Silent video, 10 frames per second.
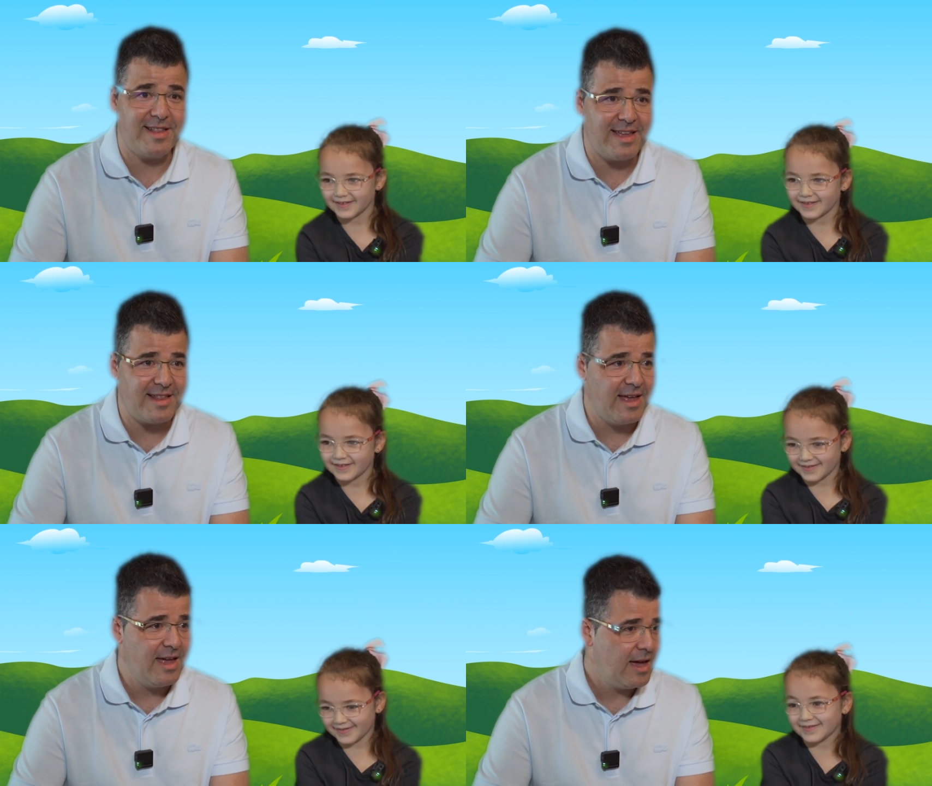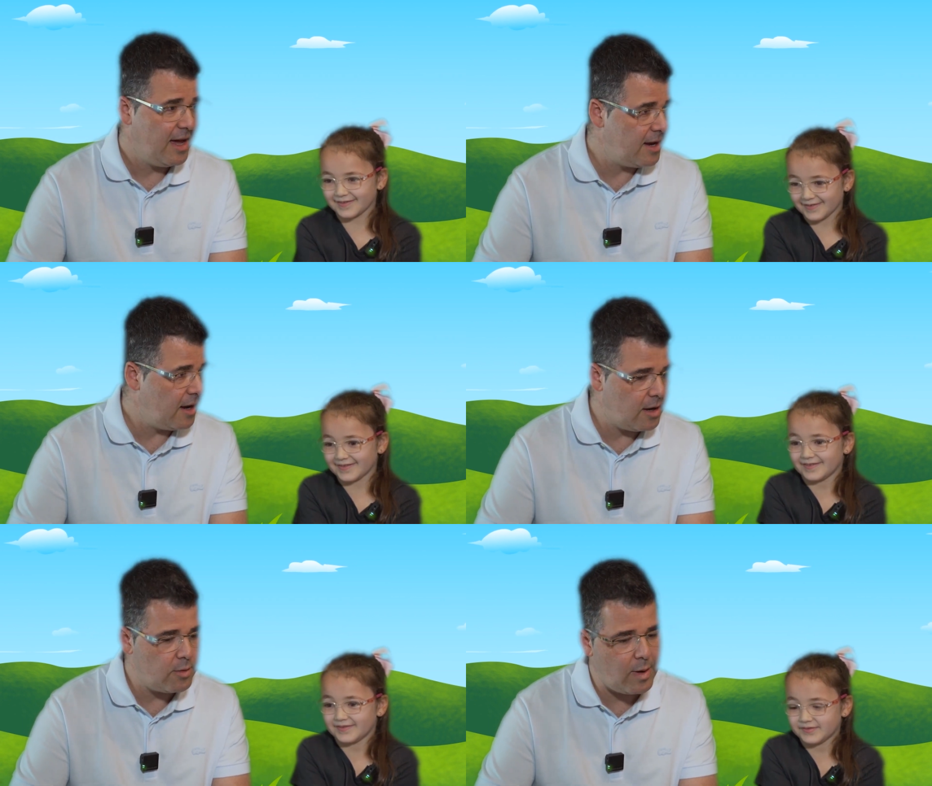Speaker 1: indeed. And,
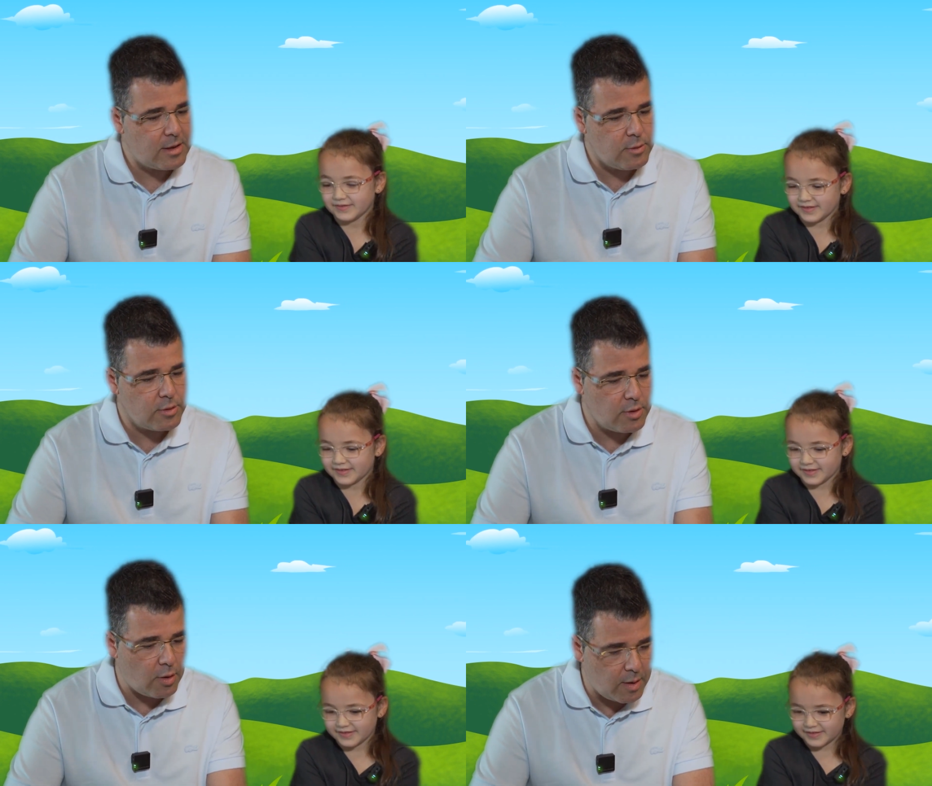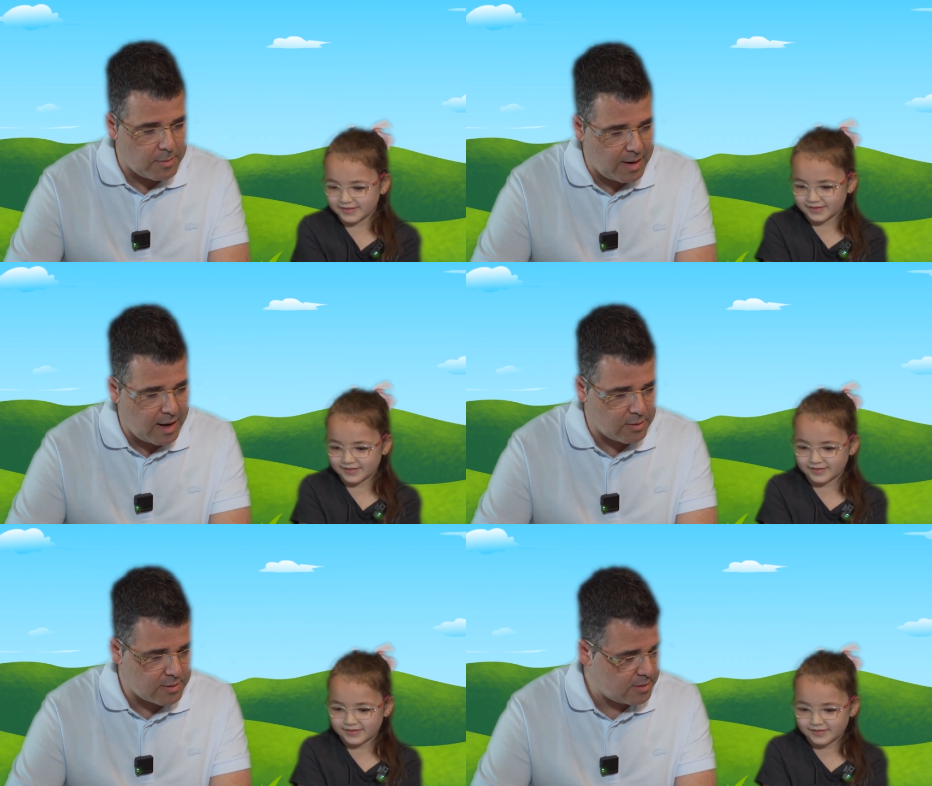and what do you know
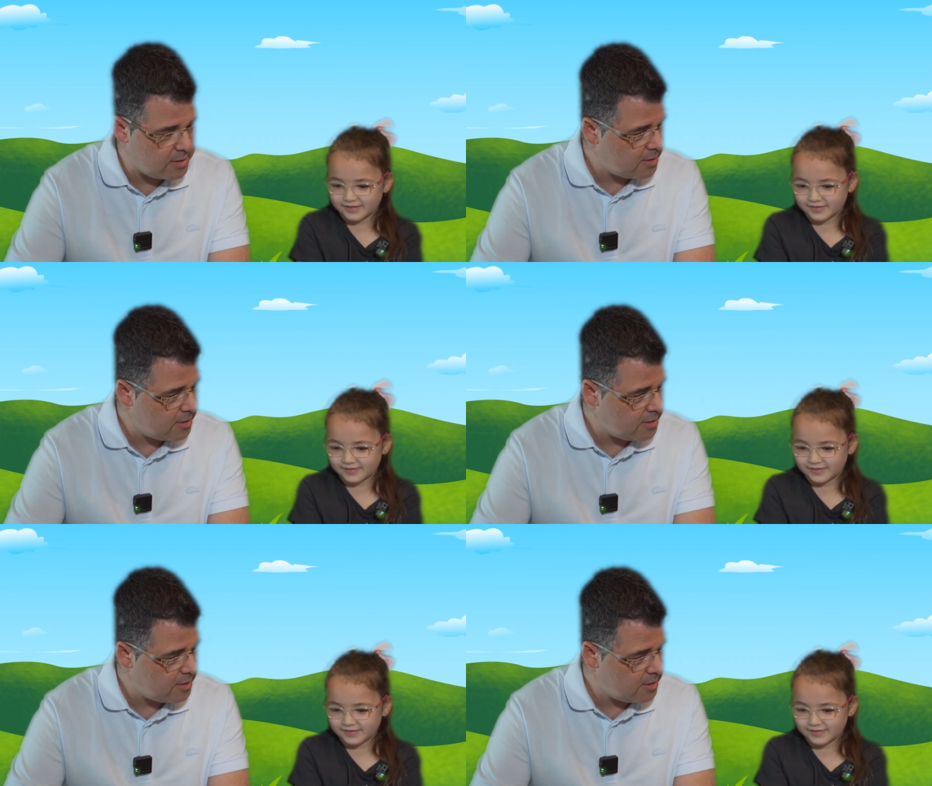about